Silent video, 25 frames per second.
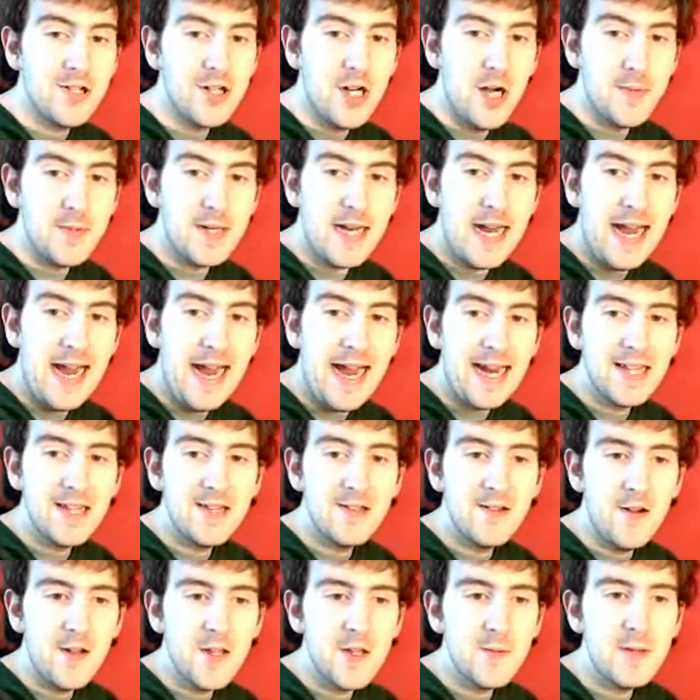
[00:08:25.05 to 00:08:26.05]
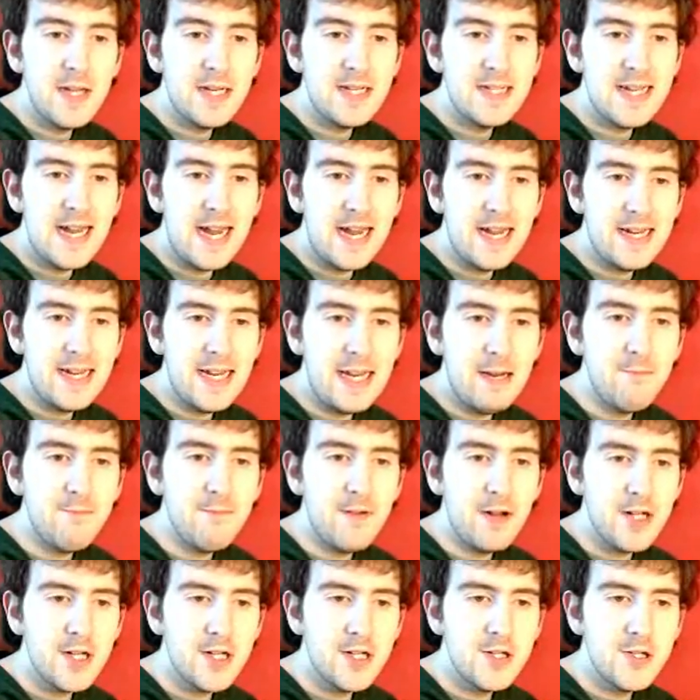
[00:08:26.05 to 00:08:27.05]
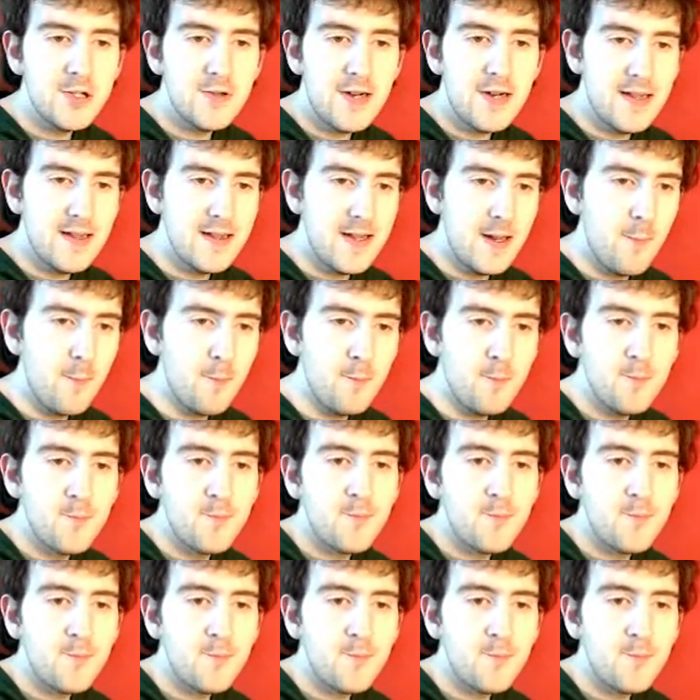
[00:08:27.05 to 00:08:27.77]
chopped eggs, tossed with a tangy Russian dressing.